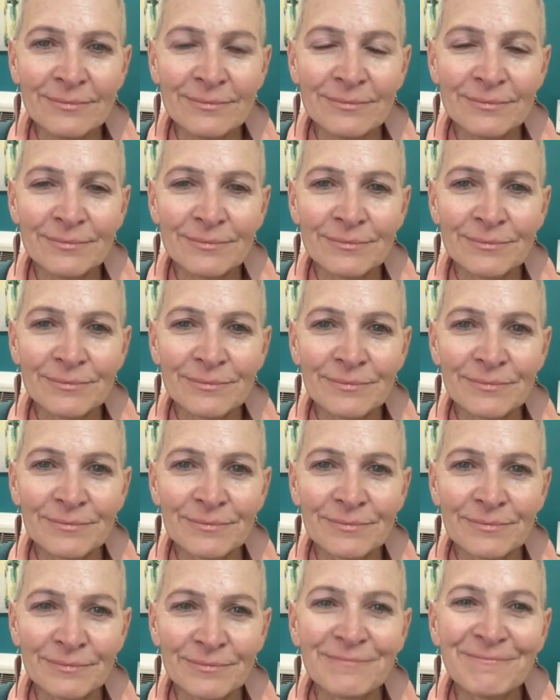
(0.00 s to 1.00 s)

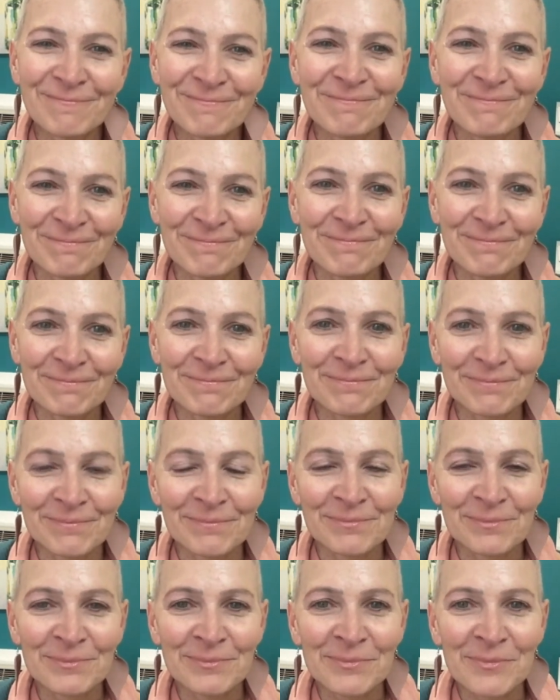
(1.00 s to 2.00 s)

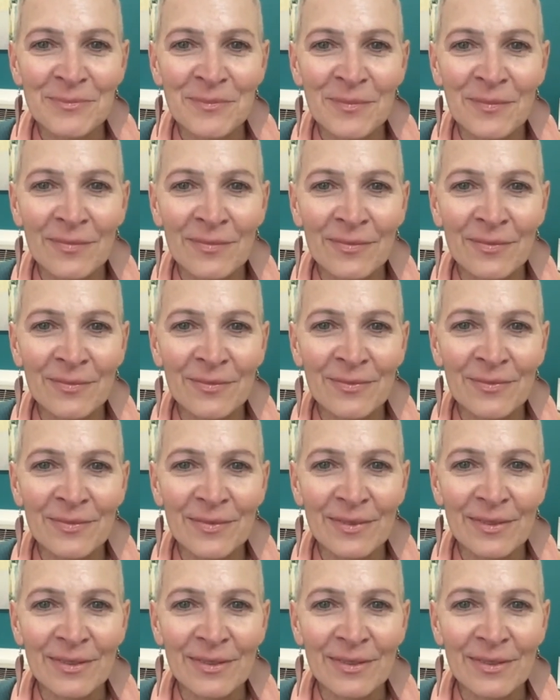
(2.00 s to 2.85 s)
(not speaking)